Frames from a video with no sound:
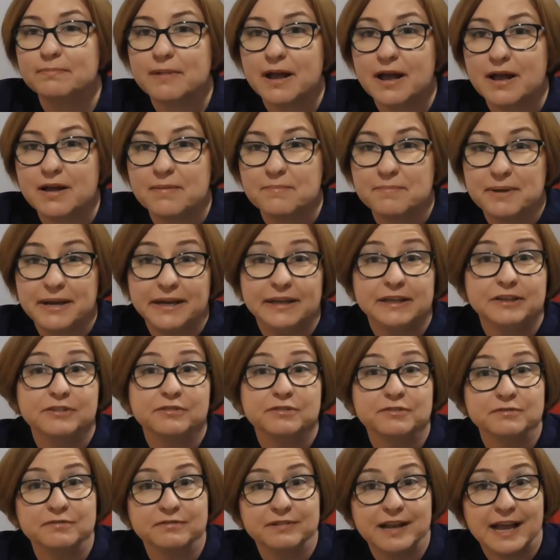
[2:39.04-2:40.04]
mainly
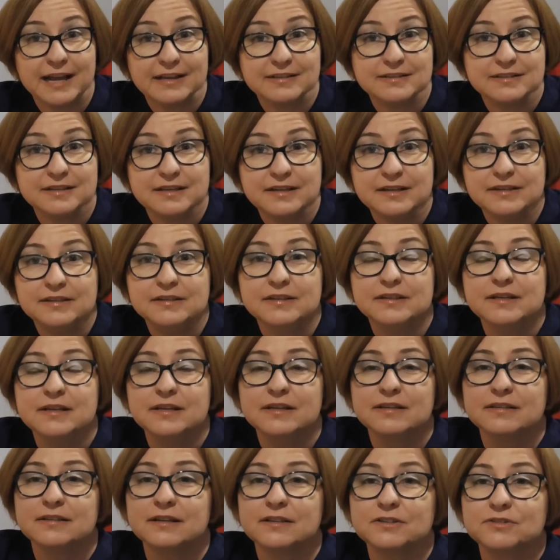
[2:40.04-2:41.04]
from flaxseed.
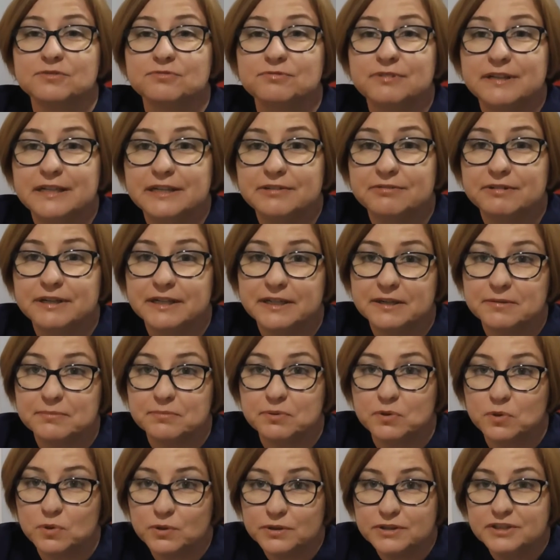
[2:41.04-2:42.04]
That's really, really
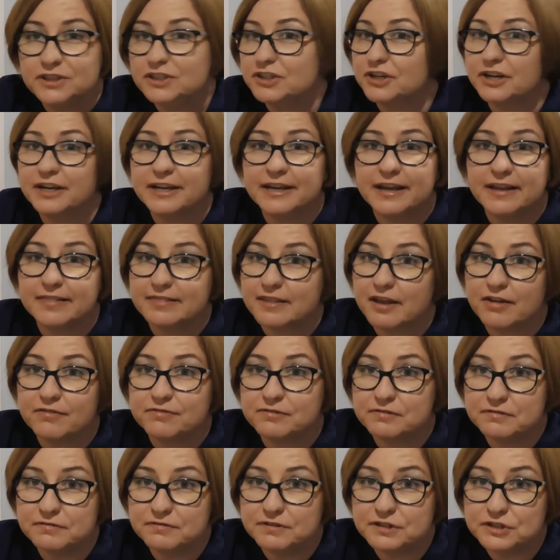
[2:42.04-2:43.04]
important. You don't get that
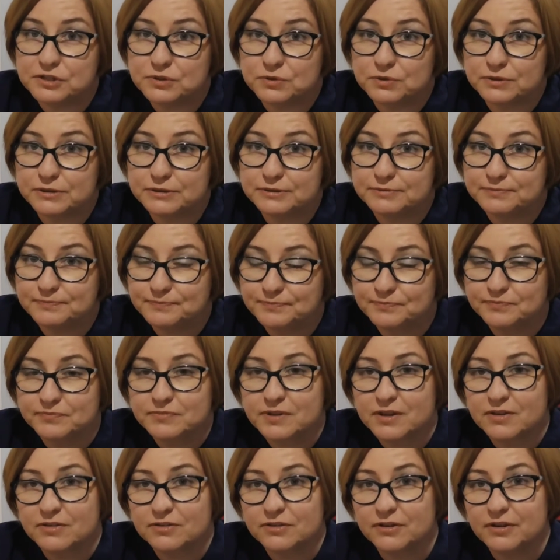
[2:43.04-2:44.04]
from fish oil.
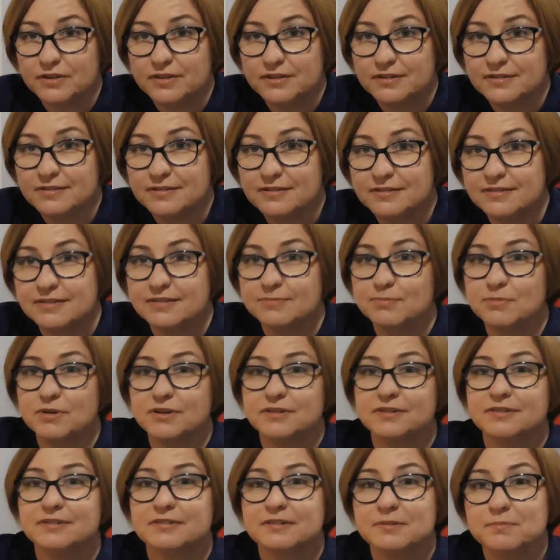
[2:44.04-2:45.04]
So this is the
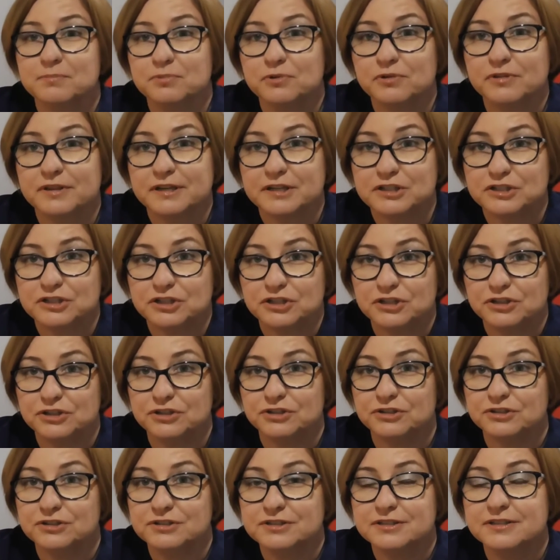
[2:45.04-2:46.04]
most simple thing to
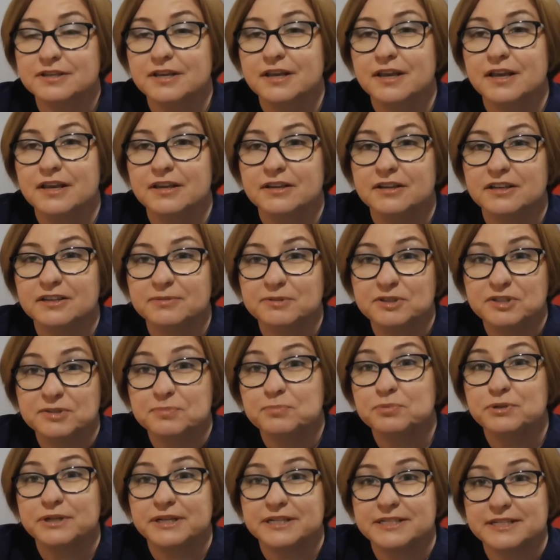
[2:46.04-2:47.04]
use. You
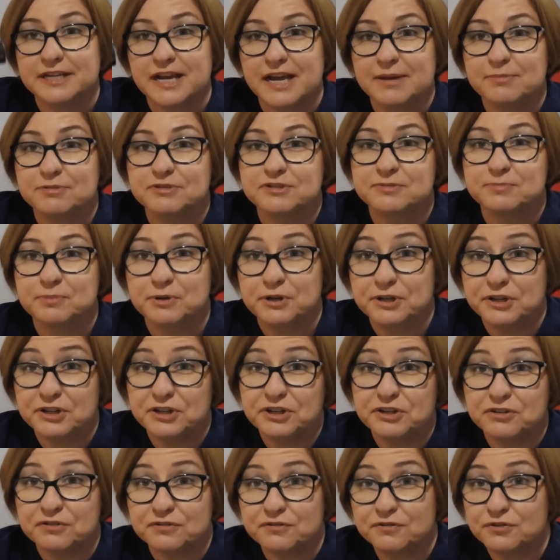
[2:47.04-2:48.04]
just put a tablespoon
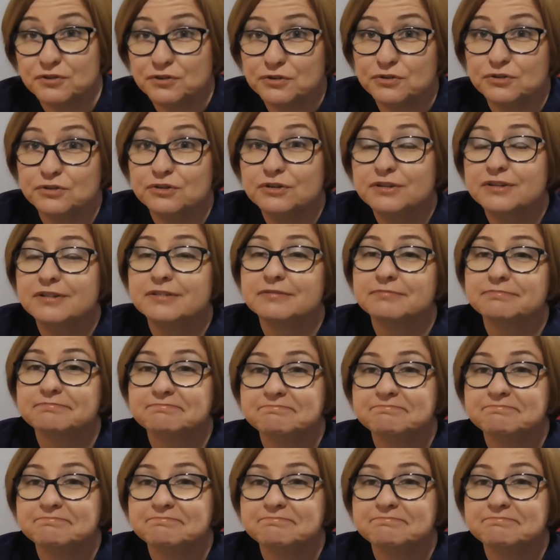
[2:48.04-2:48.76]
in your food